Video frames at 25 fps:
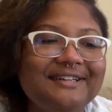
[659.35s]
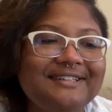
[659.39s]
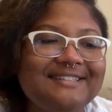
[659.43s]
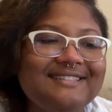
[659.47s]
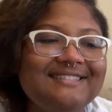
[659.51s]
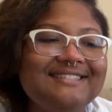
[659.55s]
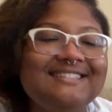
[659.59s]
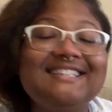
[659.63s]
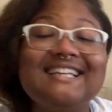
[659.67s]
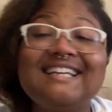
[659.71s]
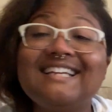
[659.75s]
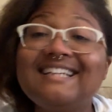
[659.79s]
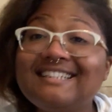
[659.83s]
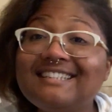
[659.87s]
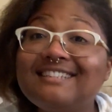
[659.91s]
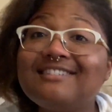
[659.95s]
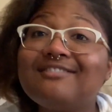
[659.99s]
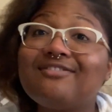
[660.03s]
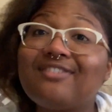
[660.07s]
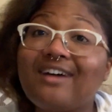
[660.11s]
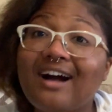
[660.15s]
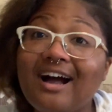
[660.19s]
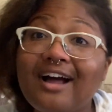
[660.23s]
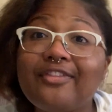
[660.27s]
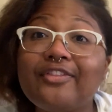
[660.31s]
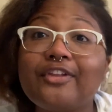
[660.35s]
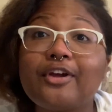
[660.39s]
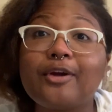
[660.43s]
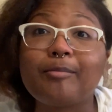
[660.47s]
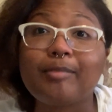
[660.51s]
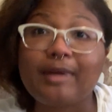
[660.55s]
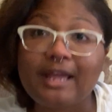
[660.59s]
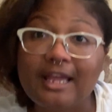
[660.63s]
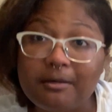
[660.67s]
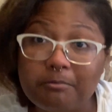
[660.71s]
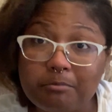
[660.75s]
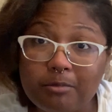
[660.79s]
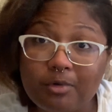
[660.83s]
Then define their
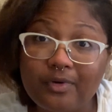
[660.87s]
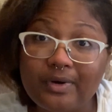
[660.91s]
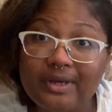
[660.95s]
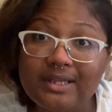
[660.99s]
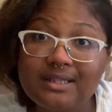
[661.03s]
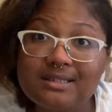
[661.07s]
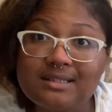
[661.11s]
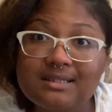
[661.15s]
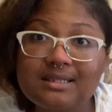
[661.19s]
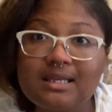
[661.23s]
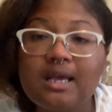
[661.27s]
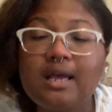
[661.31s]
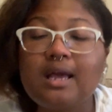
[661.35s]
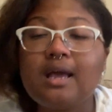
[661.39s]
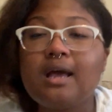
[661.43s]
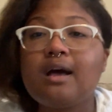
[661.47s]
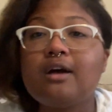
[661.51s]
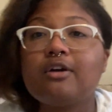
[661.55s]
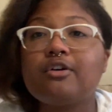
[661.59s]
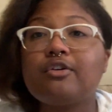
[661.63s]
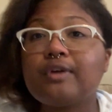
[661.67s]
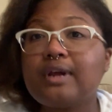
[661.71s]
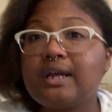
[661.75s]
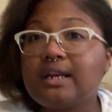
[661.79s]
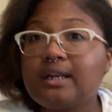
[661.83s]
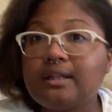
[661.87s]
pain points. Create a